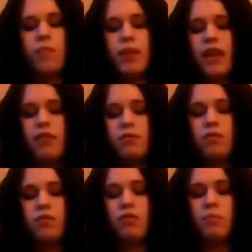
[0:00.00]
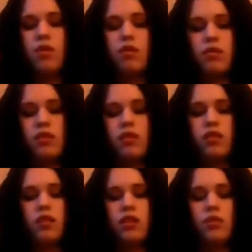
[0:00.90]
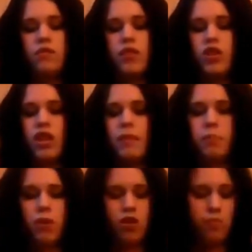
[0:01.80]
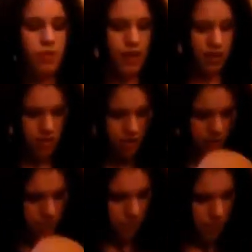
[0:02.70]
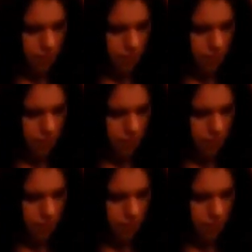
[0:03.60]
trimmed out, one lovely shaped boob that can